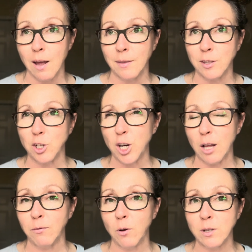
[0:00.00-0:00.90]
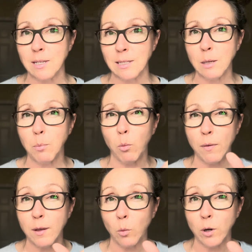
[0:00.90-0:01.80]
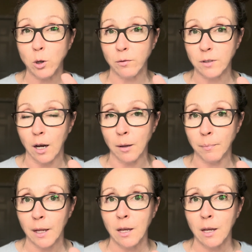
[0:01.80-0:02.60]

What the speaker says: that the child falls asleep within a window of time.